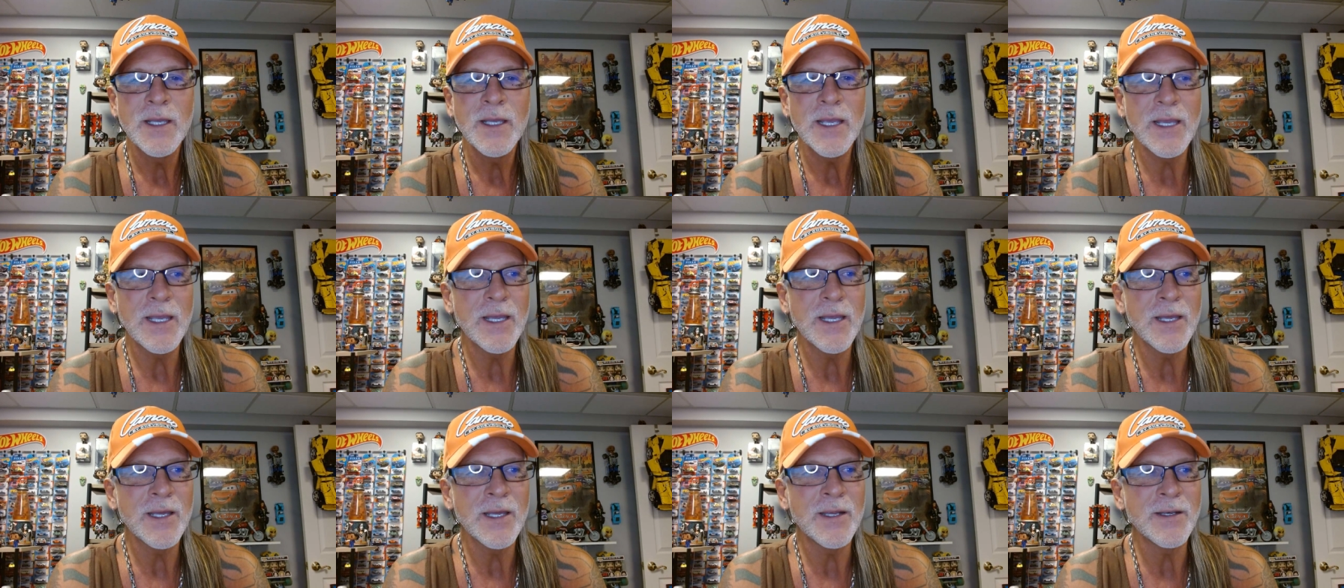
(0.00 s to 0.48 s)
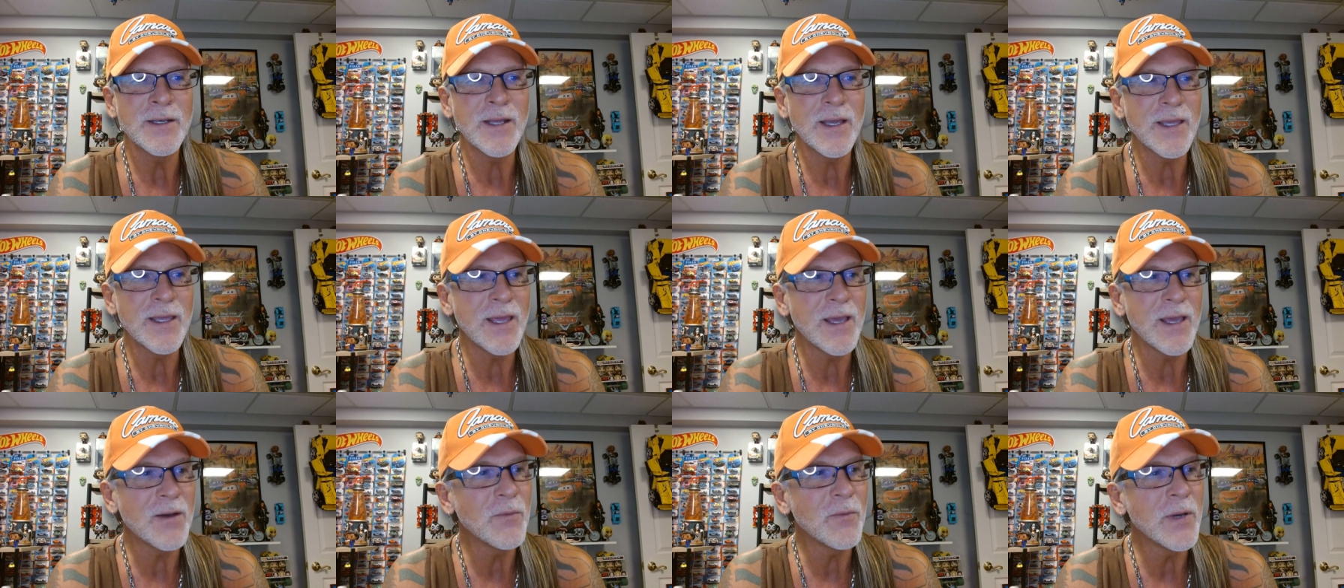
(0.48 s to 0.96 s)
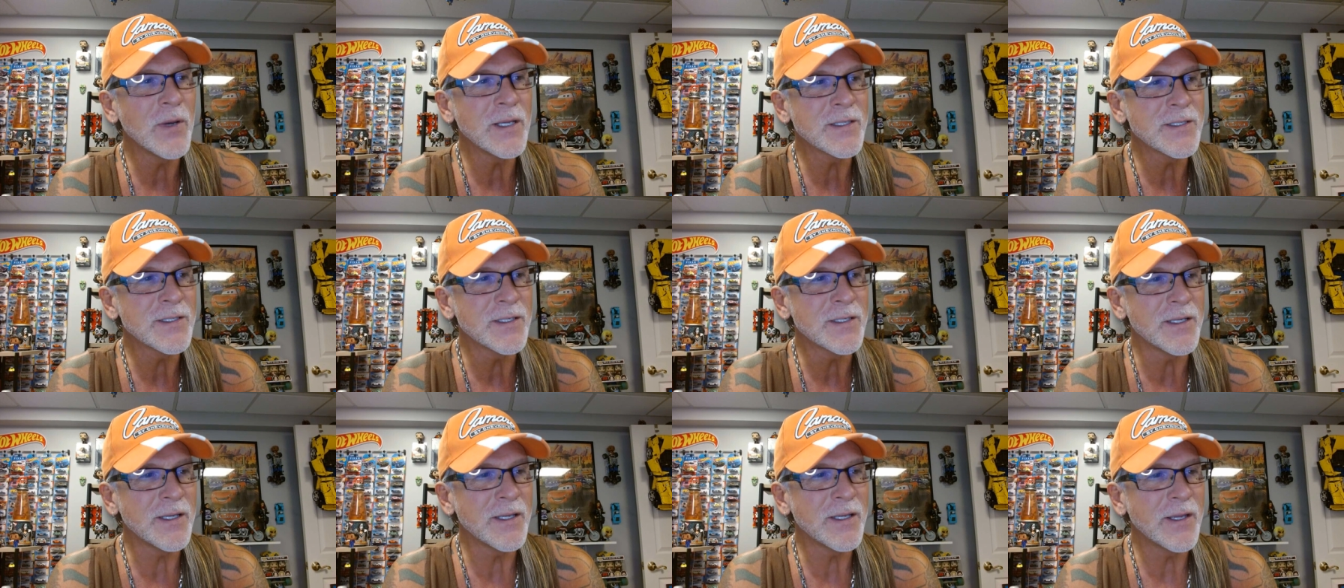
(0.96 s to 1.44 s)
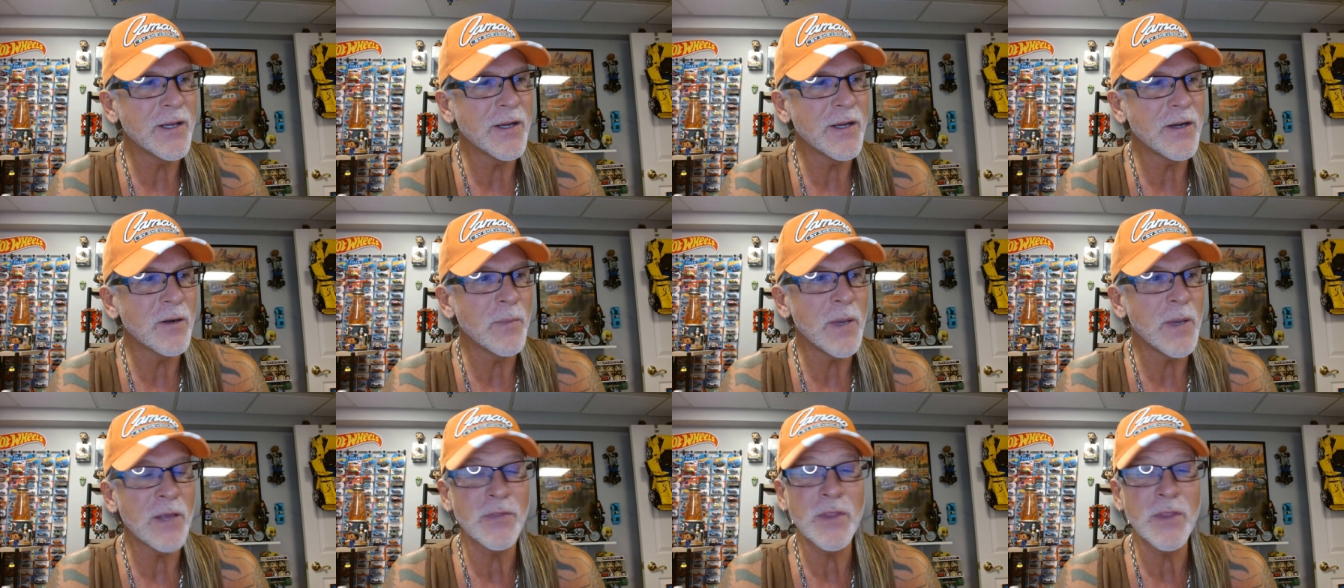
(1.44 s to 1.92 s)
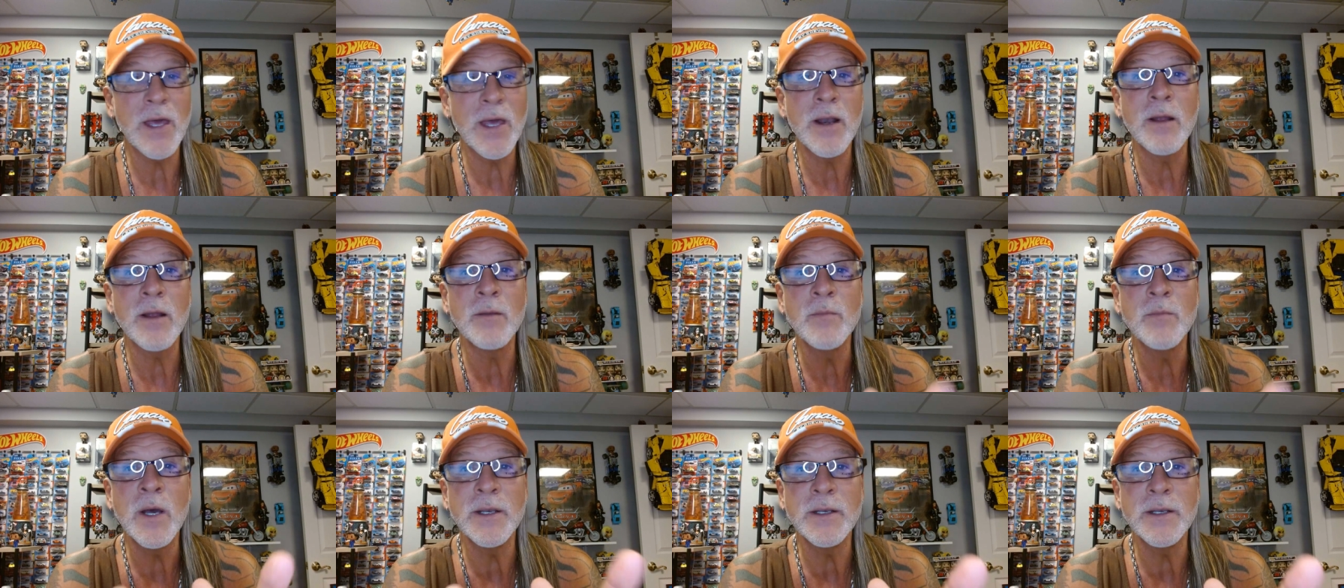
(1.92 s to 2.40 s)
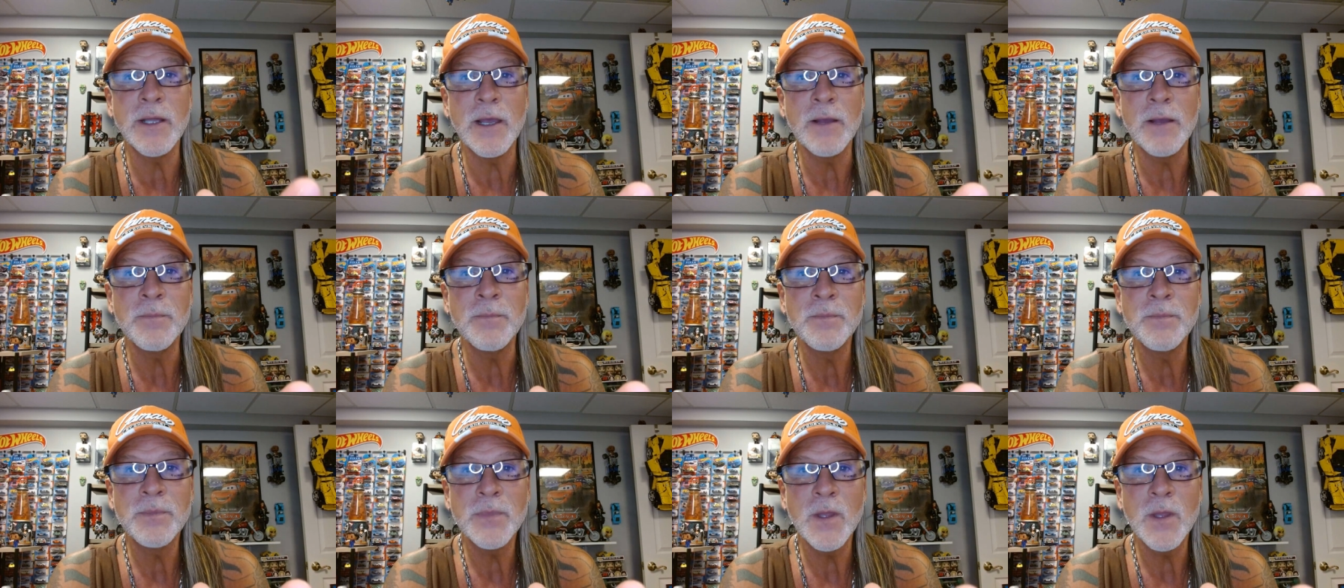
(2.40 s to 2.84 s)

And I can't wait to hear about that on Monday.